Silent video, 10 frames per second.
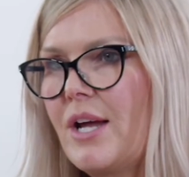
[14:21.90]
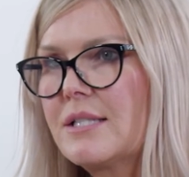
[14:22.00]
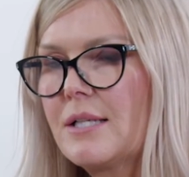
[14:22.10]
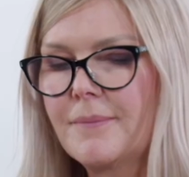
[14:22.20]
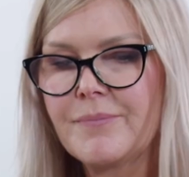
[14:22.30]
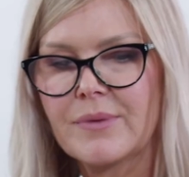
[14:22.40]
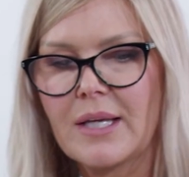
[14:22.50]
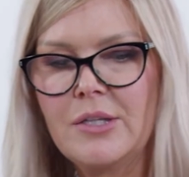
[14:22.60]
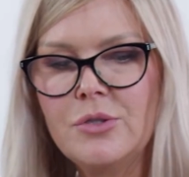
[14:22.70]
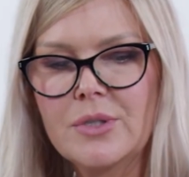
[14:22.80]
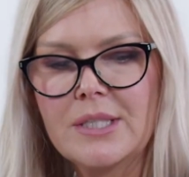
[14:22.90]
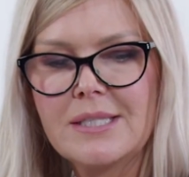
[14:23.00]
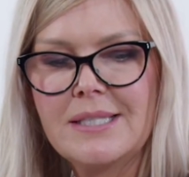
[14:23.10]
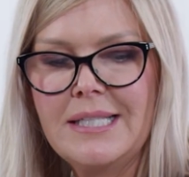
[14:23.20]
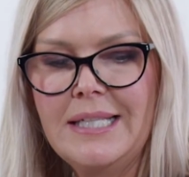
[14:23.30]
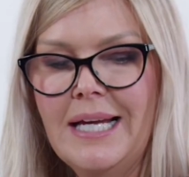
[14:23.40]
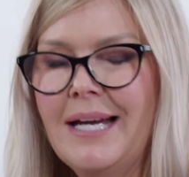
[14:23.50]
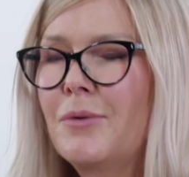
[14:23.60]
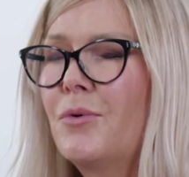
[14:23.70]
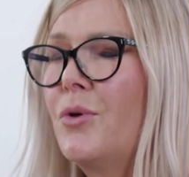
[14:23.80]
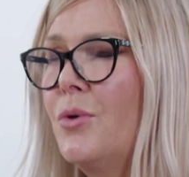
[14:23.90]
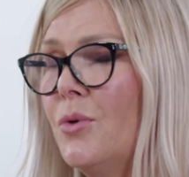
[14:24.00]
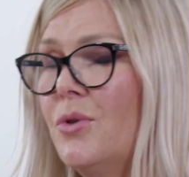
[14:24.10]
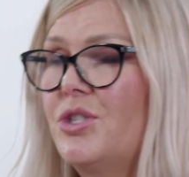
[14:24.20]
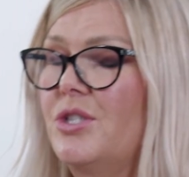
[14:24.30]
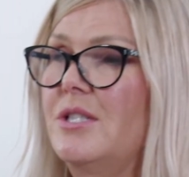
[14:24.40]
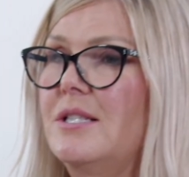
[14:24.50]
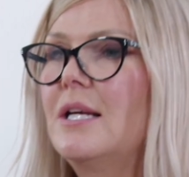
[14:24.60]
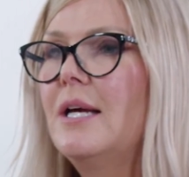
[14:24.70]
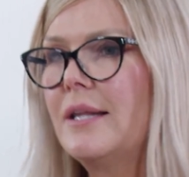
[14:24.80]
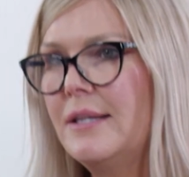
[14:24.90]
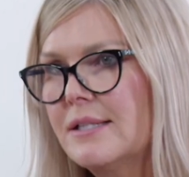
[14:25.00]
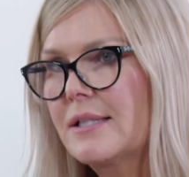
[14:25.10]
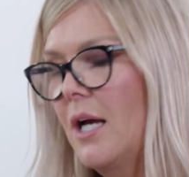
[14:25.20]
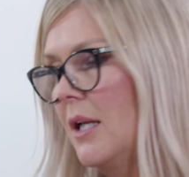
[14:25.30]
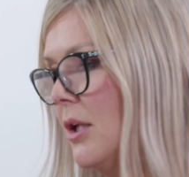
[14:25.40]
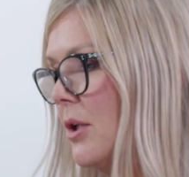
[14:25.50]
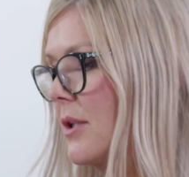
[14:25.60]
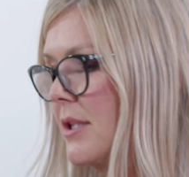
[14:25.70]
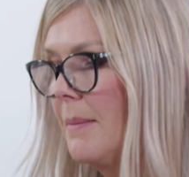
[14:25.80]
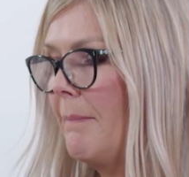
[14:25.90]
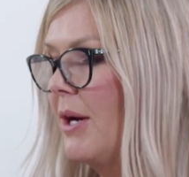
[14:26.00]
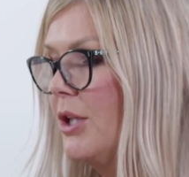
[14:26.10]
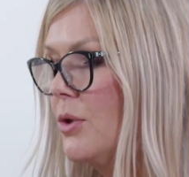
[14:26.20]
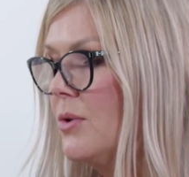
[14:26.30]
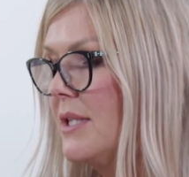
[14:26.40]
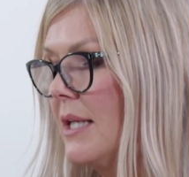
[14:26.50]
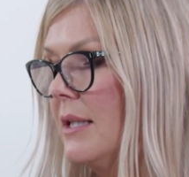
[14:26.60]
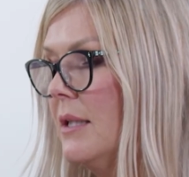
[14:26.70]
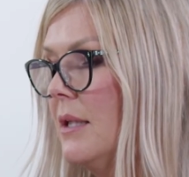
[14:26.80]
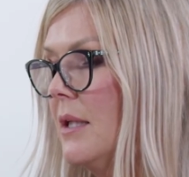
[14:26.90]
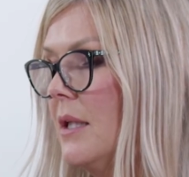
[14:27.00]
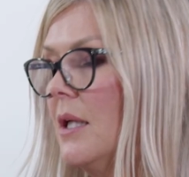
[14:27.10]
Red, and you're going to see how gorgeous this colour looks by using